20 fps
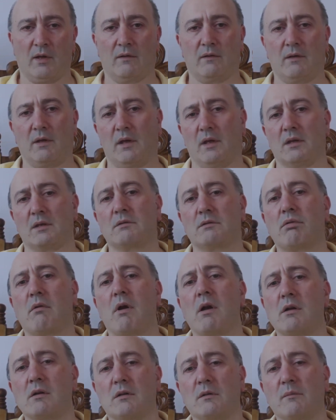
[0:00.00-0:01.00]
the
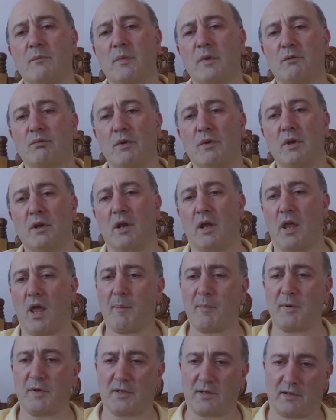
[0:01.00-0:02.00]
struggle between
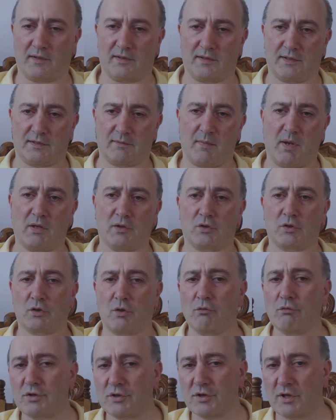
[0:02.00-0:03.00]
capitalism and
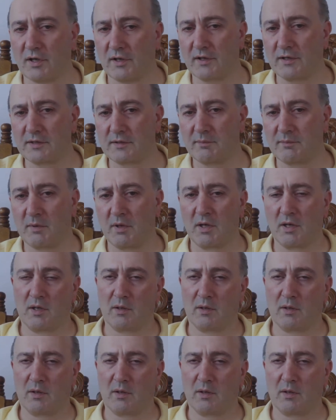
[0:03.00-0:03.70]
socialism